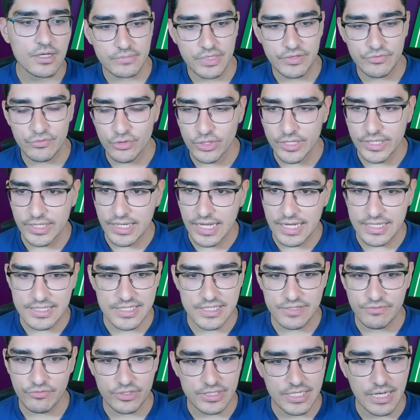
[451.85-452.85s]
If you look at last
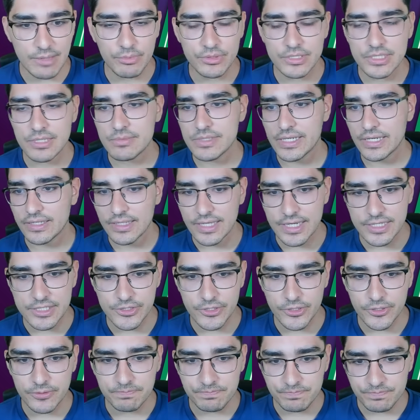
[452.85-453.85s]
season, for example, teams like
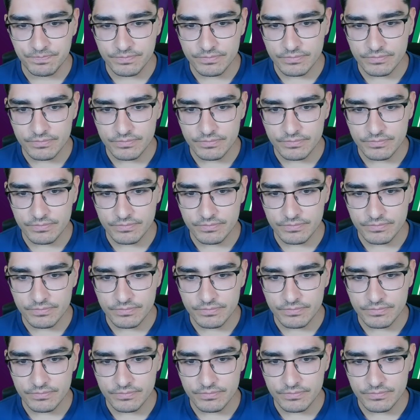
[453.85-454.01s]
Leicester,